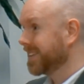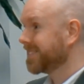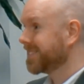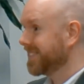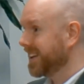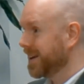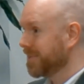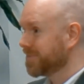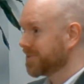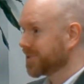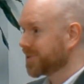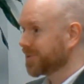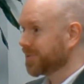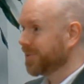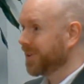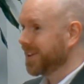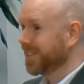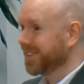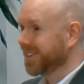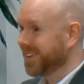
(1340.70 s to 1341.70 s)
steps,
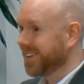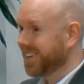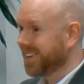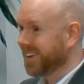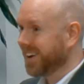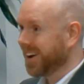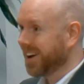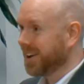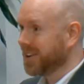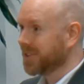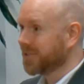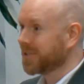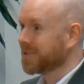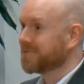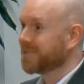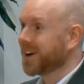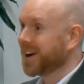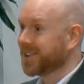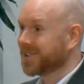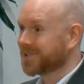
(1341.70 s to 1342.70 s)
whether under
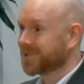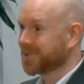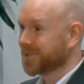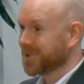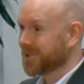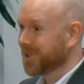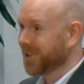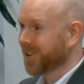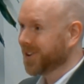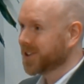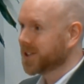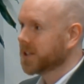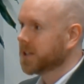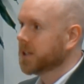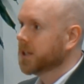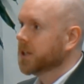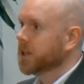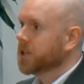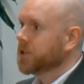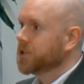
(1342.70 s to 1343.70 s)
advice or not,
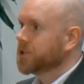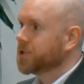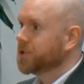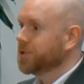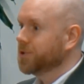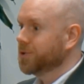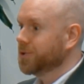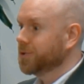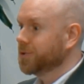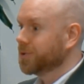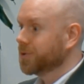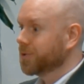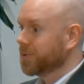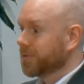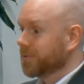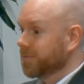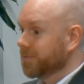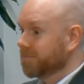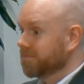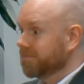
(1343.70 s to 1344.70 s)
to
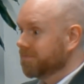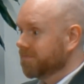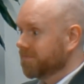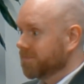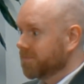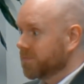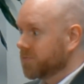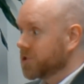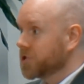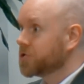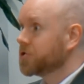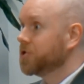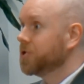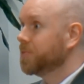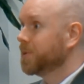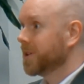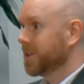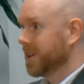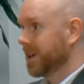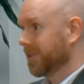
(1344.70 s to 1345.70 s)

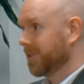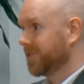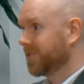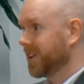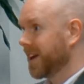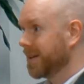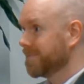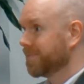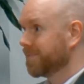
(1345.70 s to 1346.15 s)
distribute their estate